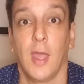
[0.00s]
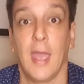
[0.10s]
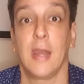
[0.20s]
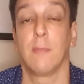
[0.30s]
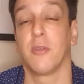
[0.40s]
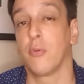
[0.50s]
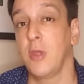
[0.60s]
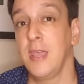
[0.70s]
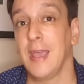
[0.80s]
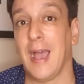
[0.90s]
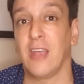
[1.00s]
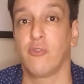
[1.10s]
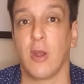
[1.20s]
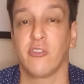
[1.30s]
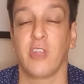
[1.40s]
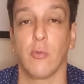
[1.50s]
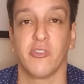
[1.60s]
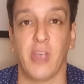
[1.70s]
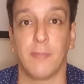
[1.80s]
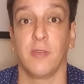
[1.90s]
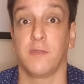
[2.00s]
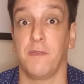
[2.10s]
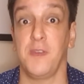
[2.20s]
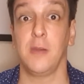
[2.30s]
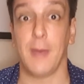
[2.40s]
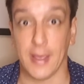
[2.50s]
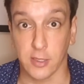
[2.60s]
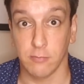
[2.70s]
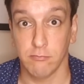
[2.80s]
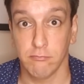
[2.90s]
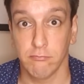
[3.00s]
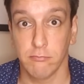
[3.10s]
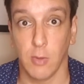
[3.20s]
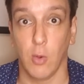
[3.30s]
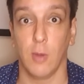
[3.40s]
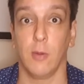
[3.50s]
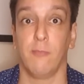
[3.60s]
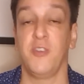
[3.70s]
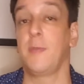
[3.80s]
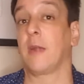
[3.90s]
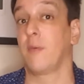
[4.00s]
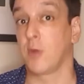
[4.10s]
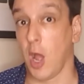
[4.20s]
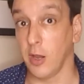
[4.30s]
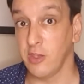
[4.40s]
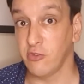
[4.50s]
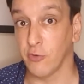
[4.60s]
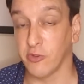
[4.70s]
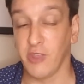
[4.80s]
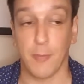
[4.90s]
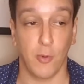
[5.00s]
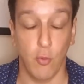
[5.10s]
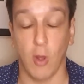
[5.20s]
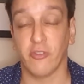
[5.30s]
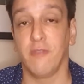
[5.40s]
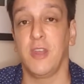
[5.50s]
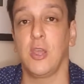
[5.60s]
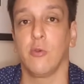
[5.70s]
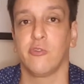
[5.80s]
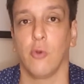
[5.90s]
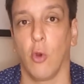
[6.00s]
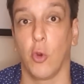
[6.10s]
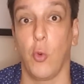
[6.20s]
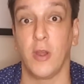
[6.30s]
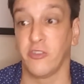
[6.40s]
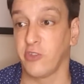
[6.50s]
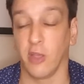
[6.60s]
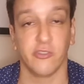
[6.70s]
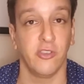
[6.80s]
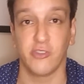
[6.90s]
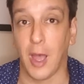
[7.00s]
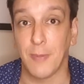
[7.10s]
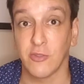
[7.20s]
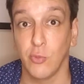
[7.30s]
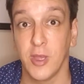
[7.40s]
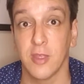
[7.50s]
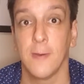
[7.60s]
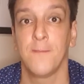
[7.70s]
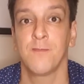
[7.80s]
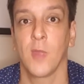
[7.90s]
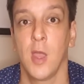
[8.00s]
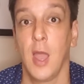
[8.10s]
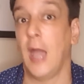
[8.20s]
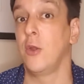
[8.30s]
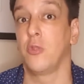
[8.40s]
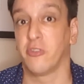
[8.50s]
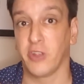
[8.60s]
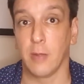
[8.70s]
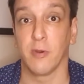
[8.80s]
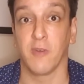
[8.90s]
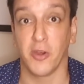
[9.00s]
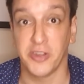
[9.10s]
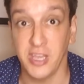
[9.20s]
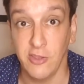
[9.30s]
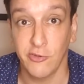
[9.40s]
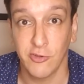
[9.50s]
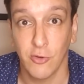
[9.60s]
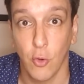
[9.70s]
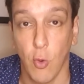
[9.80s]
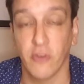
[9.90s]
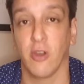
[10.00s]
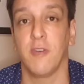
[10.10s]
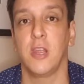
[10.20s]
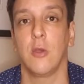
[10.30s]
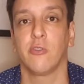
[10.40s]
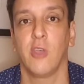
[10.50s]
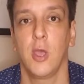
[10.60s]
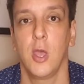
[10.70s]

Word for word: And number three, I try to stay receptive to feedback. Feedback from colleagues, for example, who watch the videos or who I discuss these topics with. I know there's a number of RDs who watch our videos